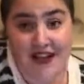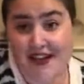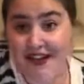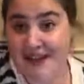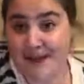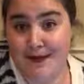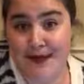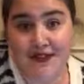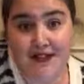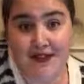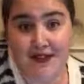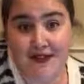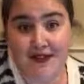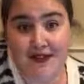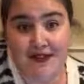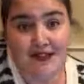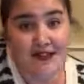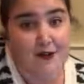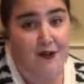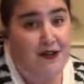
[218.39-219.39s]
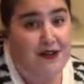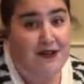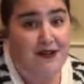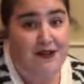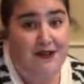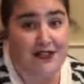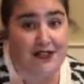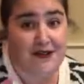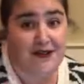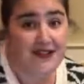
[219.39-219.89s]
especially if you're someone
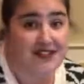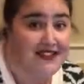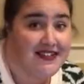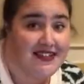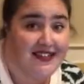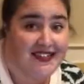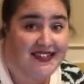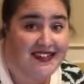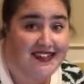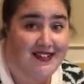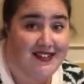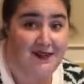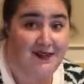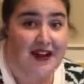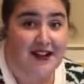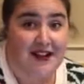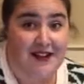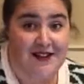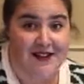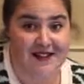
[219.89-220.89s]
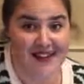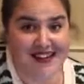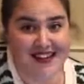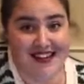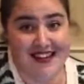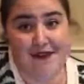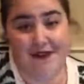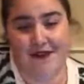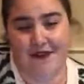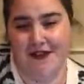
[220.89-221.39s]
who tunes into these
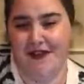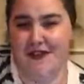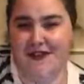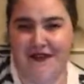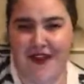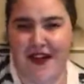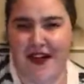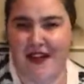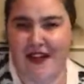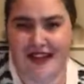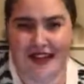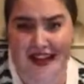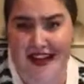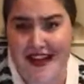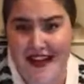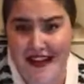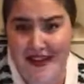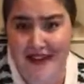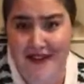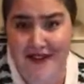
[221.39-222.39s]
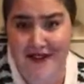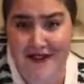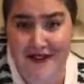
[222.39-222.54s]
regularly, first of all, thank you.